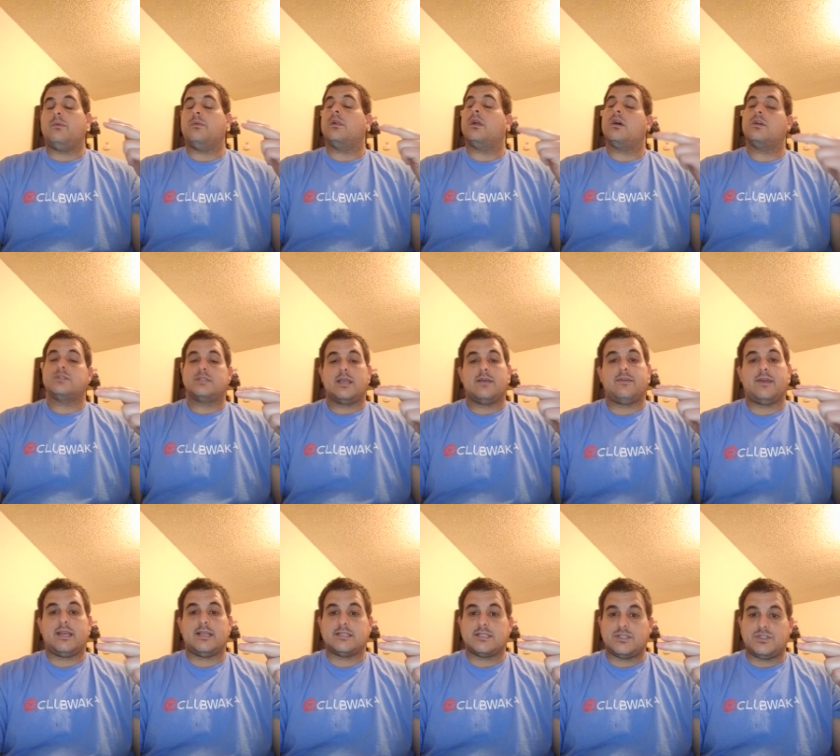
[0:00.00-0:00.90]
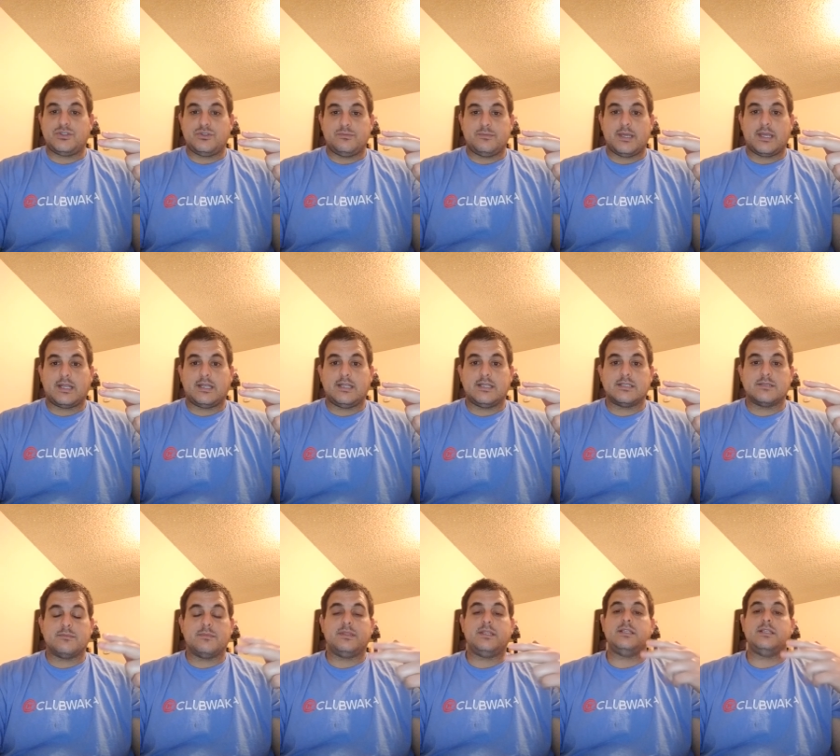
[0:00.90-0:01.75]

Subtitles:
we will also have an SN2 mechanism.